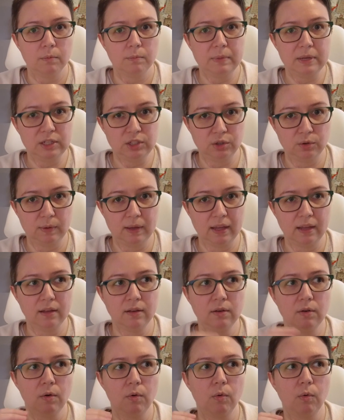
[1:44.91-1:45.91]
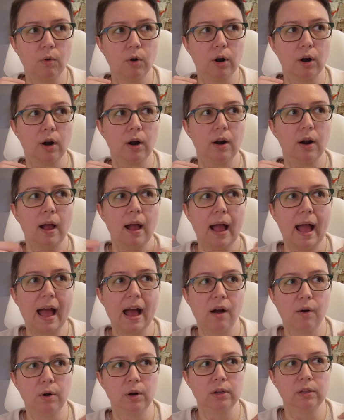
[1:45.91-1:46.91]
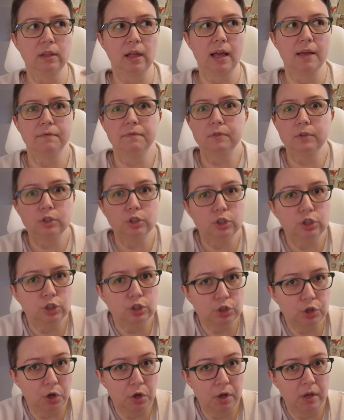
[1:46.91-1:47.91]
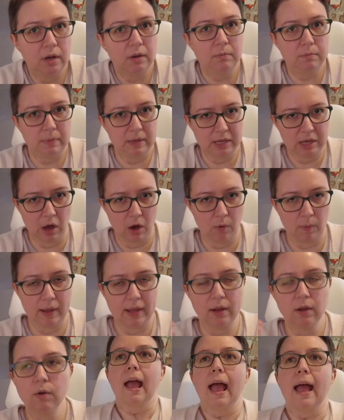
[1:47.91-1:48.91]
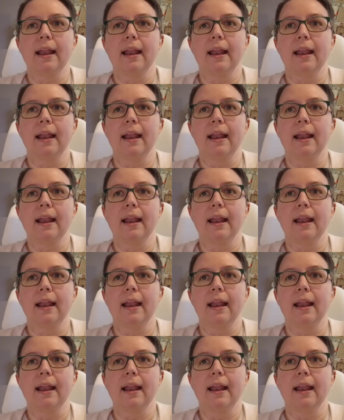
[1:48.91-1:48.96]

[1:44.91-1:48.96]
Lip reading: be doing or how her life should be going.